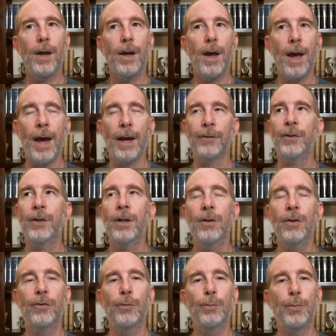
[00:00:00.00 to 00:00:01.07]
Asking the
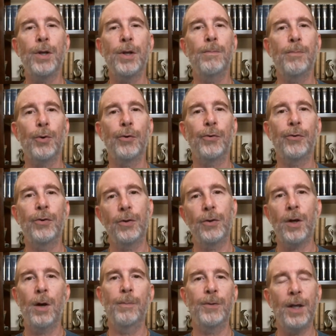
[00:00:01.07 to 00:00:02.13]
Supreme Person to
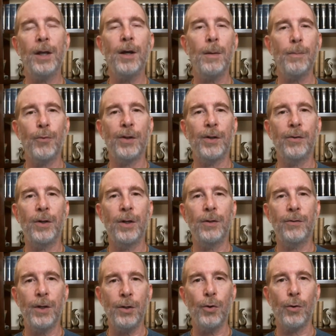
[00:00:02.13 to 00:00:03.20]
come take up residence
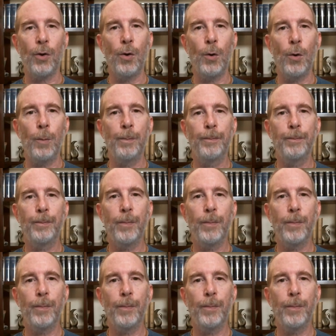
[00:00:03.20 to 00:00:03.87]
in your home